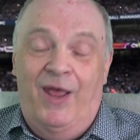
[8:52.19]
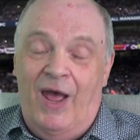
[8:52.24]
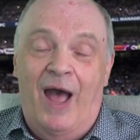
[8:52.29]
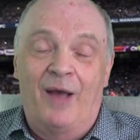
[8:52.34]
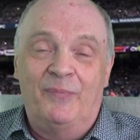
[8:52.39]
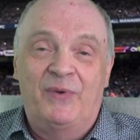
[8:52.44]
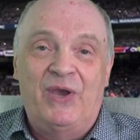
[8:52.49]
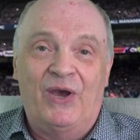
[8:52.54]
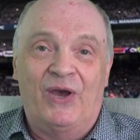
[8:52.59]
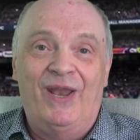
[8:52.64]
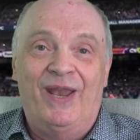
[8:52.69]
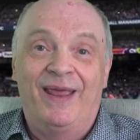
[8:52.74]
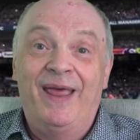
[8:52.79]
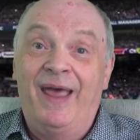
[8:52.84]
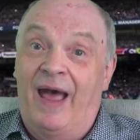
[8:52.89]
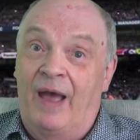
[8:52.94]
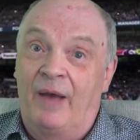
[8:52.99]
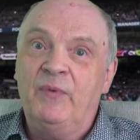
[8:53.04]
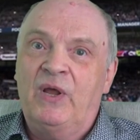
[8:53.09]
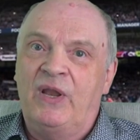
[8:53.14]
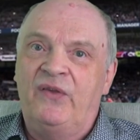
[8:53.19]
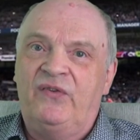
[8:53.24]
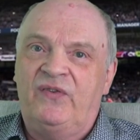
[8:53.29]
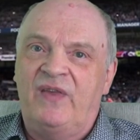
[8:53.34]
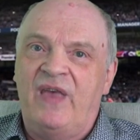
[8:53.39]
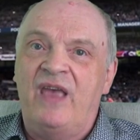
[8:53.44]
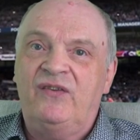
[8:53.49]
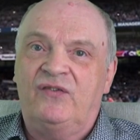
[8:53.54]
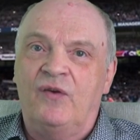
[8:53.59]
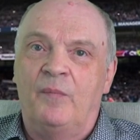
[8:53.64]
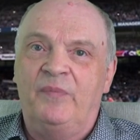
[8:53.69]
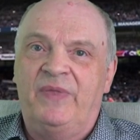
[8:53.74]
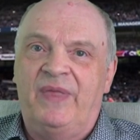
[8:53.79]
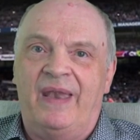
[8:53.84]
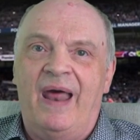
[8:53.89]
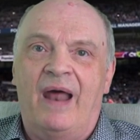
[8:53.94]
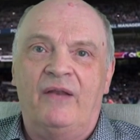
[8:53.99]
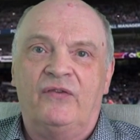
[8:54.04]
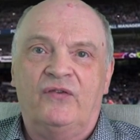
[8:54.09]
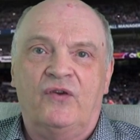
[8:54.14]
I'm going to say
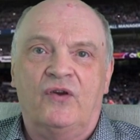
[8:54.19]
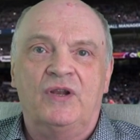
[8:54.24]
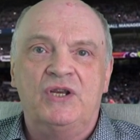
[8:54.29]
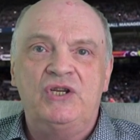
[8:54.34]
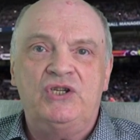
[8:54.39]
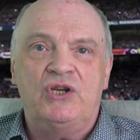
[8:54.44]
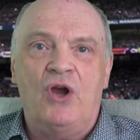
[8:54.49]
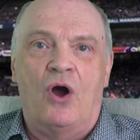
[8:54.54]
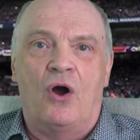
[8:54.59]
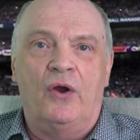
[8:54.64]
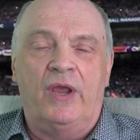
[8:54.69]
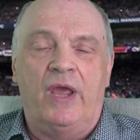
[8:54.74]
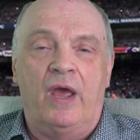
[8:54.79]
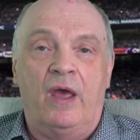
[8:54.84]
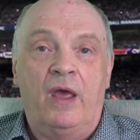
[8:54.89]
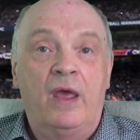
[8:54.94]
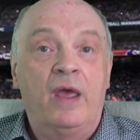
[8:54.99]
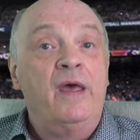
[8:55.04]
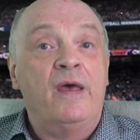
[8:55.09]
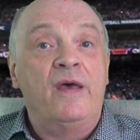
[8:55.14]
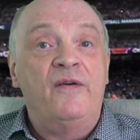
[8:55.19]
something now that's going to shock you.